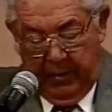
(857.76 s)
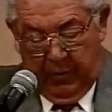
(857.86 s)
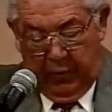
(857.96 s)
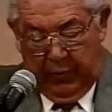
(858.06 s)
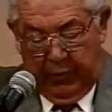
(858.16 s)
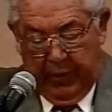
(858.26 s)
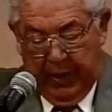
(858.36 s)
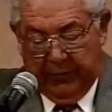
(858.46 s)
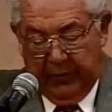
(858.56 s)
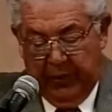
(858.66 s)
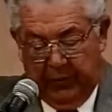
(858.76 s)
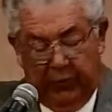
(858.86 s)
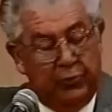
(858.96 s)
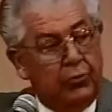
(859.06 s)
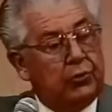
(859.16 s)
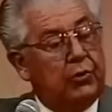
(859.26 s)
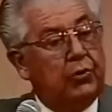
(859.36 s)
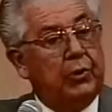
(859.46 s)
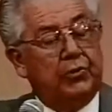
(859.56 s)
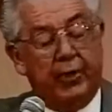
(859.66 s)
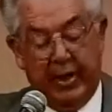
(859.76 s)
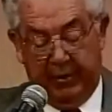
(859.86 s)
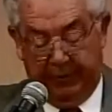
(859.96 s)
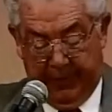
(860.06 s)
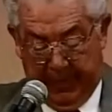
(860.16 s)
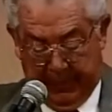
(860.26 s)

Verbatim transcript: We do have some other rules we're trying to follow.